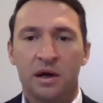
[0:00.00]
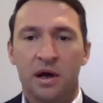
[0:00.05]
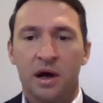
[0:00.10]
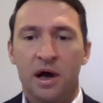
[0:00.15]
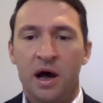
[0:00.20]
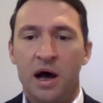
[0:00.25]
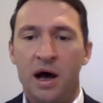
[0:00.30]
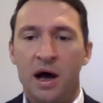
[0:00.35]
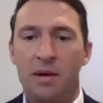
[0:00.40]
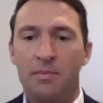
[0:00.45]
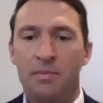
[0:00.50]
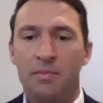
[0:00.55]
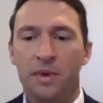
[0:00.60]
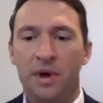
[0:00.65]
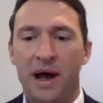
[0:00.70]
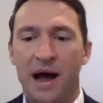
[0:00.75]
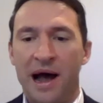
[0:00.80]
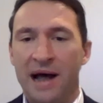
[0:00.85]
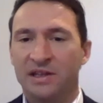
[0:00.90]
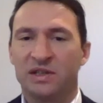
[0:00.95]

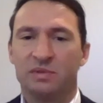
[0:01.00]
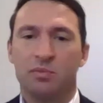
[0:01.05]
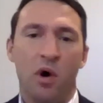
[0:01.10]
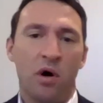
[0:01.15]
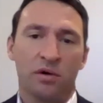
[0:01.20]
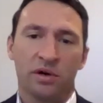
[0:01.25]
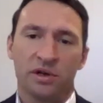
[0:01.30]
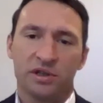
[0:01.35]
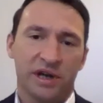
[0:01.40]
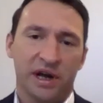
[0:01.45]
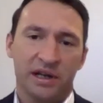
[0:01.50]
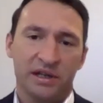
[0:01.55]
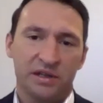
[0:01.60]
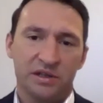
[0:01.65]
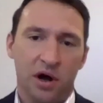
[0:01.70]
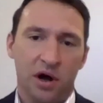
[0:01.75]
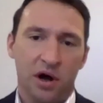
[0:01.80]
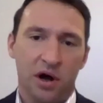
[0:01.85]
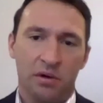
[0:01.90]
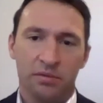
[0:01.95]
On smaller sites,
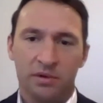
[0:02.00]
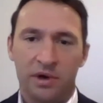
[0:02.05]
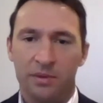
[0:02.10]
no.